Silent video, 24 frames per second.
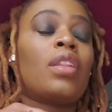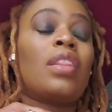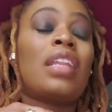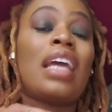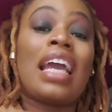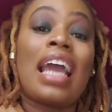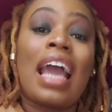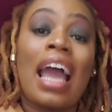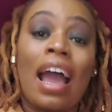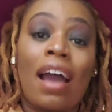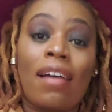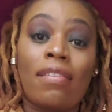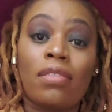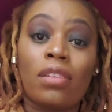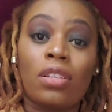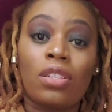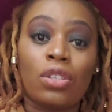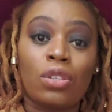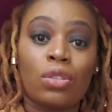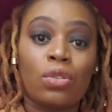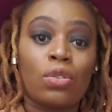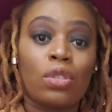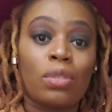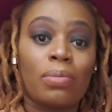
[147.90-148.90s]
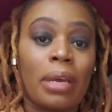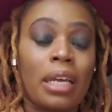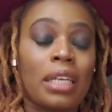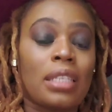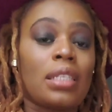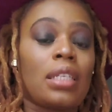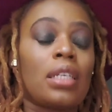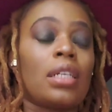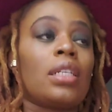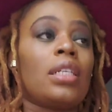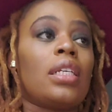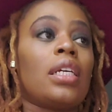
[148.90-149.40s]
they have the shoes
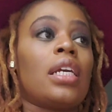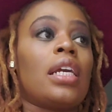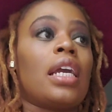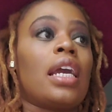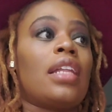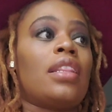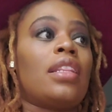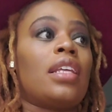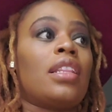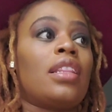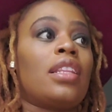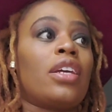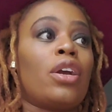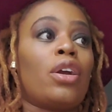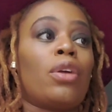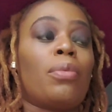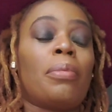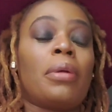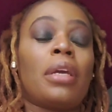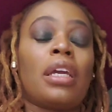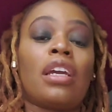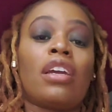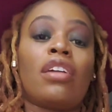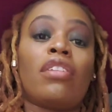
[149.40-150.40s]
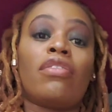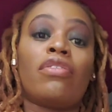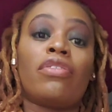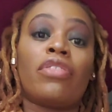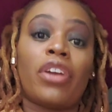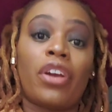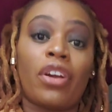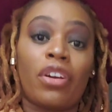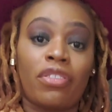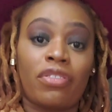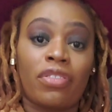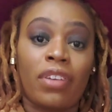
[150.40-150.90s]
basically, and that they're being
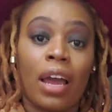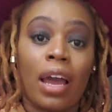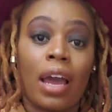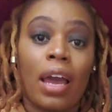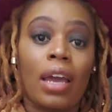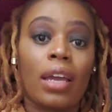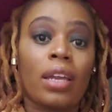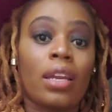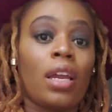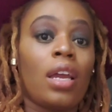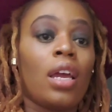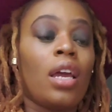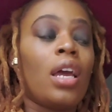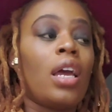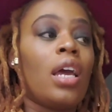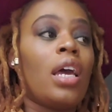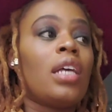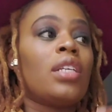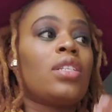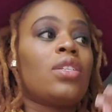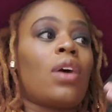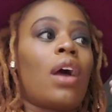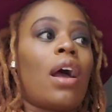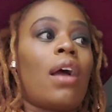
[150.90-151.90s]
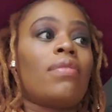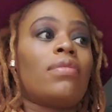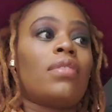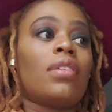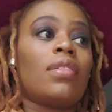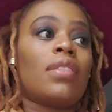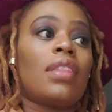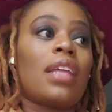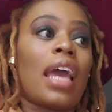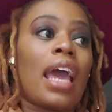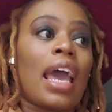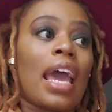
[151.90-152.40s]
verified. So
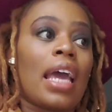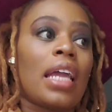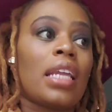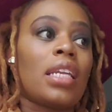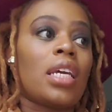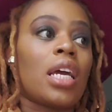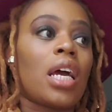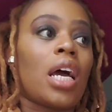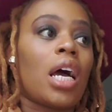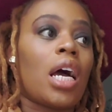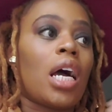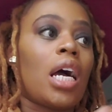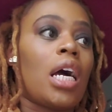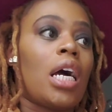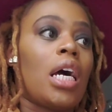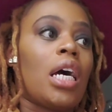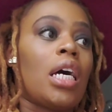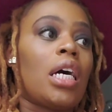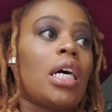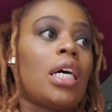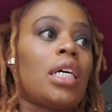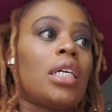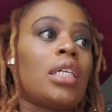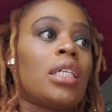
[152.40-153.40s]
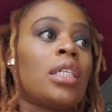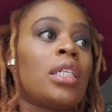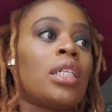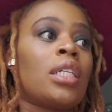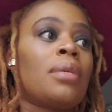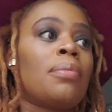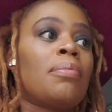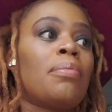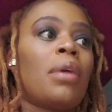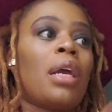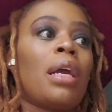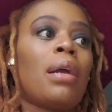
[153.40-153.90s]
after that,
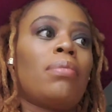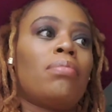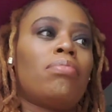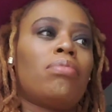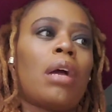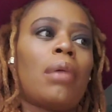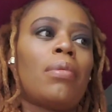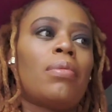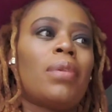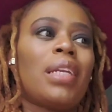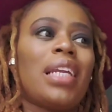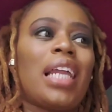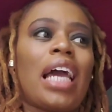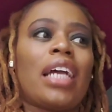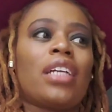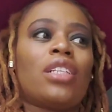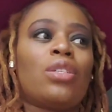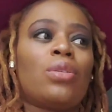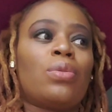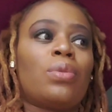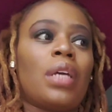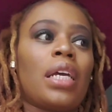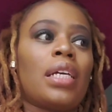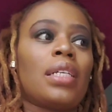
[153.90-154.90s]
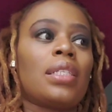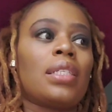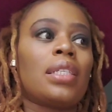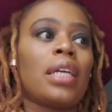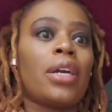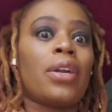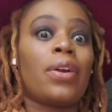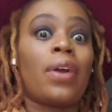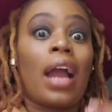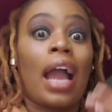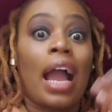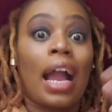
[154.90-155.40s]
probably like 2 days
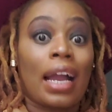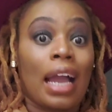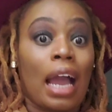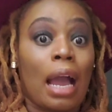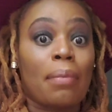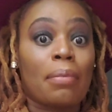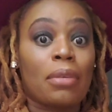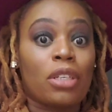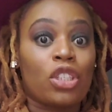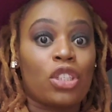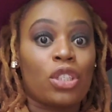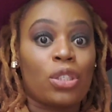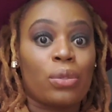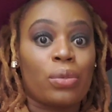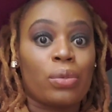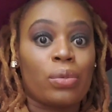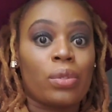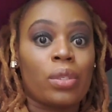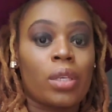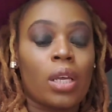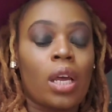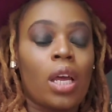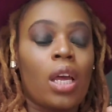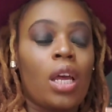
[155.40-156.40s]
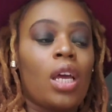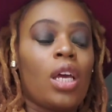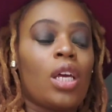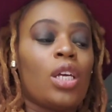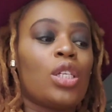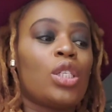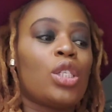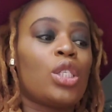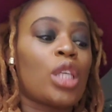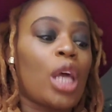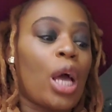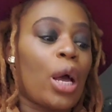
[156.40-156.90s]
later, I got my shoes.
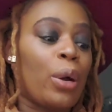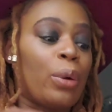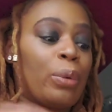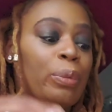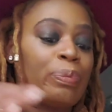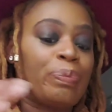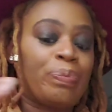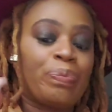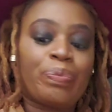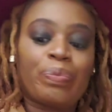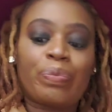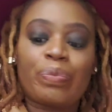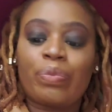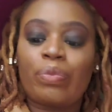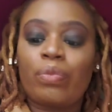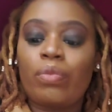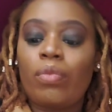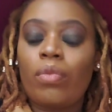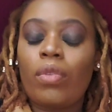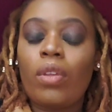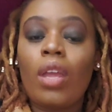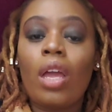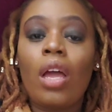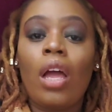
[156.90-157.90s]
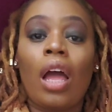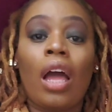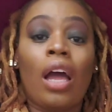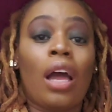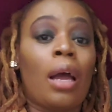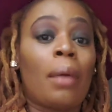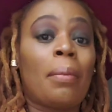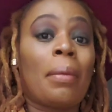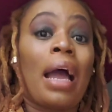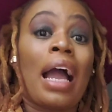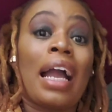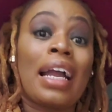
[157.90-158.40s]
So
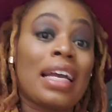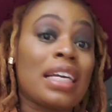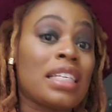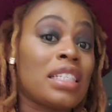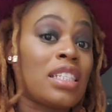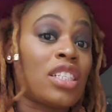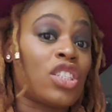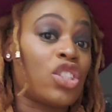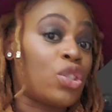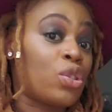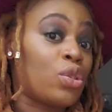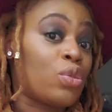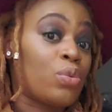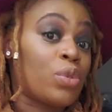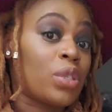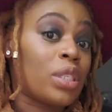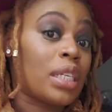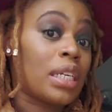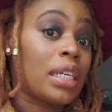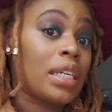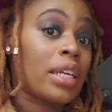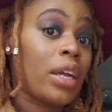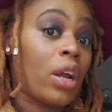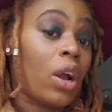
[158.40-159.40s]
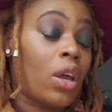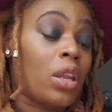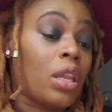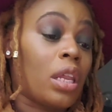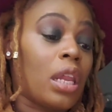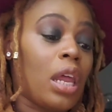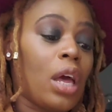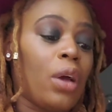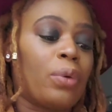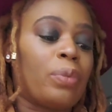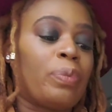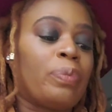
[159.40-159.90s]
I guess the shoes were sitting there all
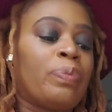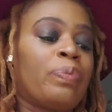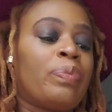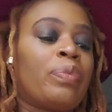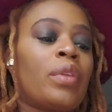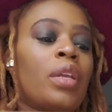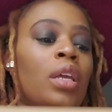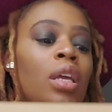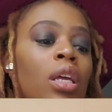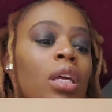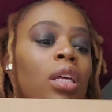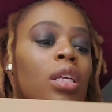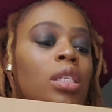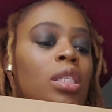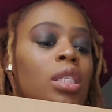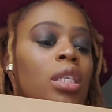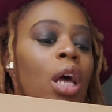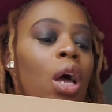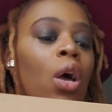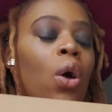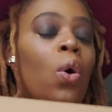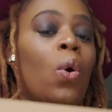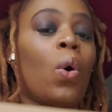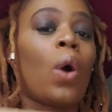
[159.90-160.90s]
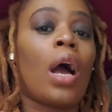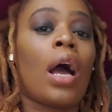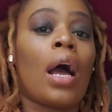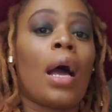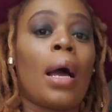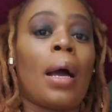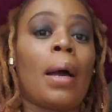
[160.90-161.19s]
along. So